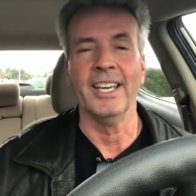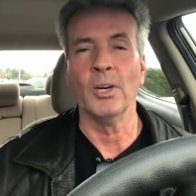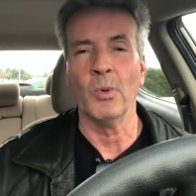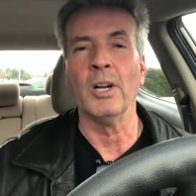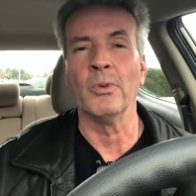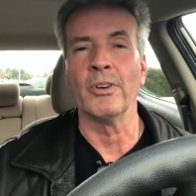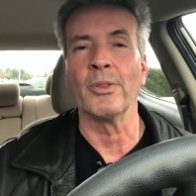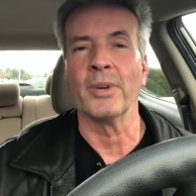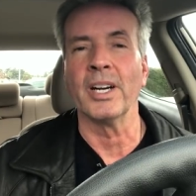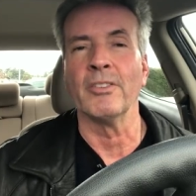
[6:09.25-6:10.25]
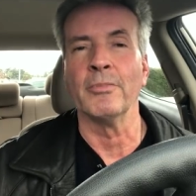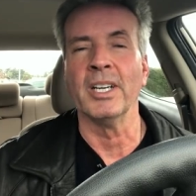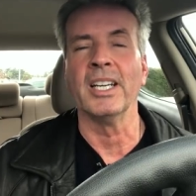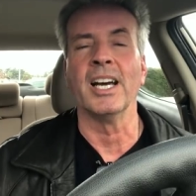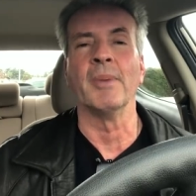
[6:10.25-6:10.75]
and well worth whatever
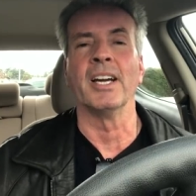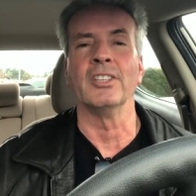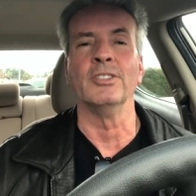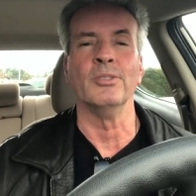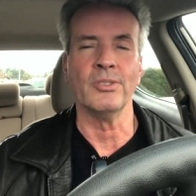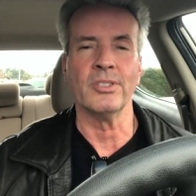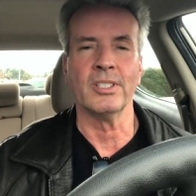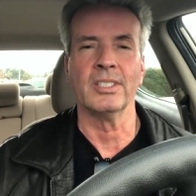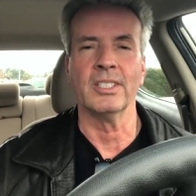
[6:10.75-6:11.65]
money I might lose